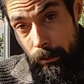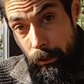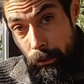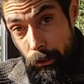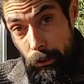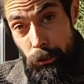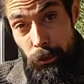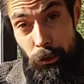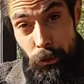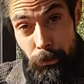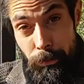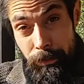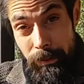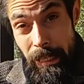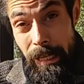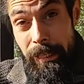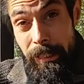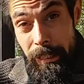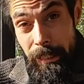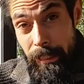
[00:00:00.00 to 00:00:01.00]
YouTube
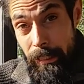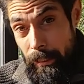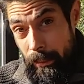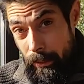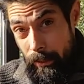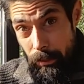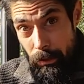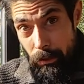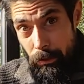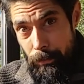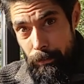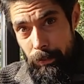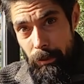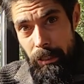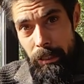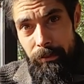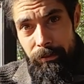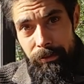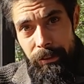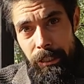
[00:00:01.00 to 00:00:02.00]
thingy, you know,
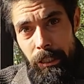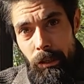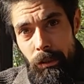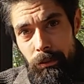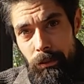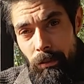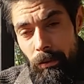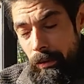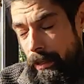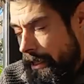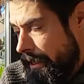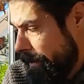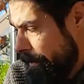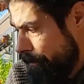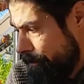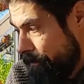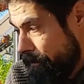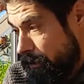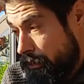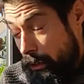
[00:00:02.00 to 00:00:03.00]
putting videos
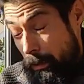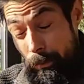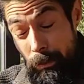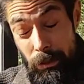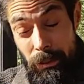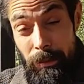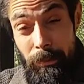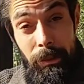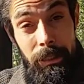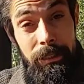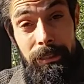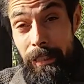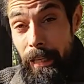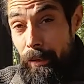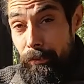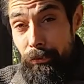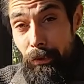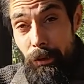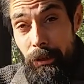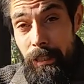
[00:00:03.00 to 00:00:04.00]
online. So I'm using my
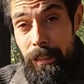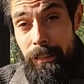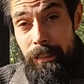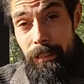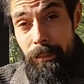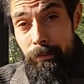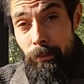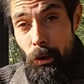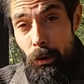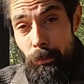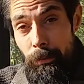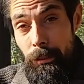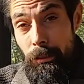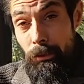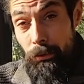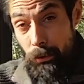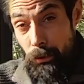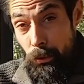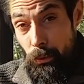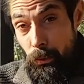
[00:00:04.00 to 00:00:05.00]
cell phone at this moment
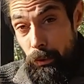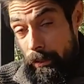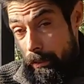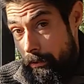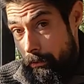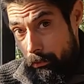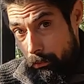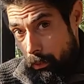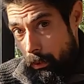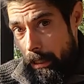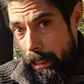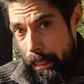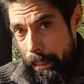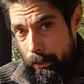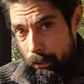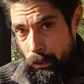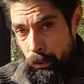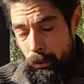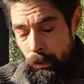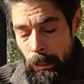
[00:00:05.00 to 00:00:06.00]
to do what I
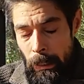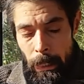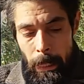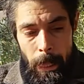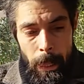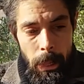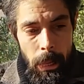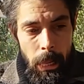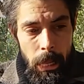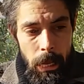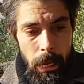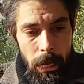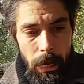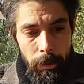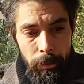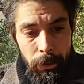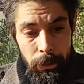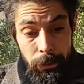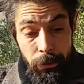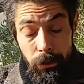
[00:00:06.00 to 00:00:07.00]
do.
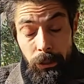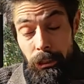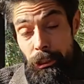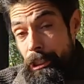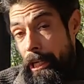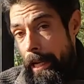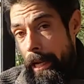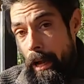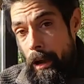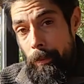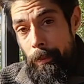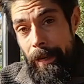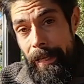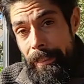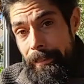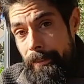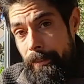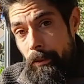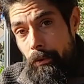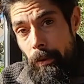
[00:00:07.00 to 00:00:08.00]
But you can check out my
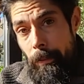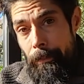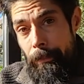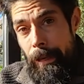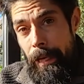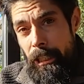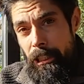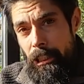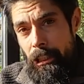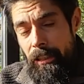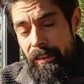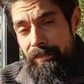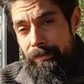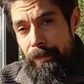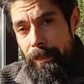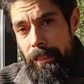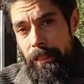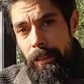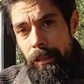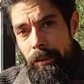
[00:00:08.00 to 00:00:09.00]
Instagram page. I've
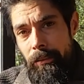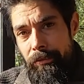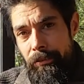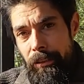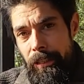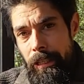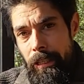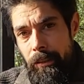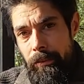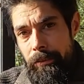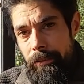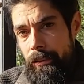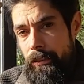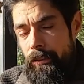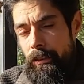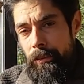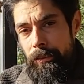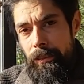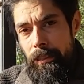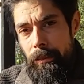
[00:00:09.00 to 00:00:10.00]
been there for years.
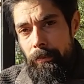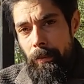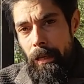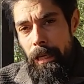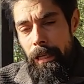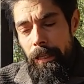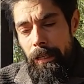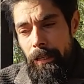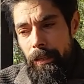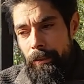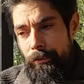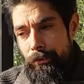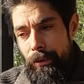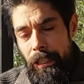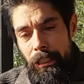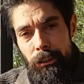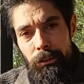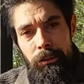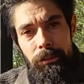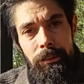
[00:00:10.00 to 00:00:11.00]
You can see my
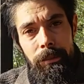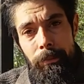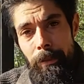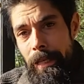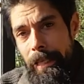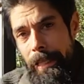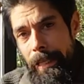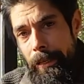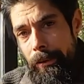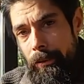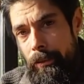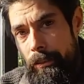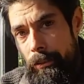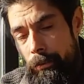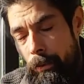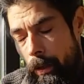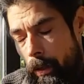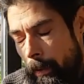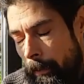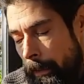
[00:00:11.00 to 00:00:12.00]
adventures and my gear as
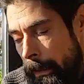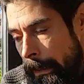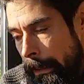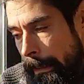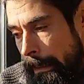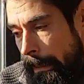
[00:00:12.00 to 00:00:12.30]
well.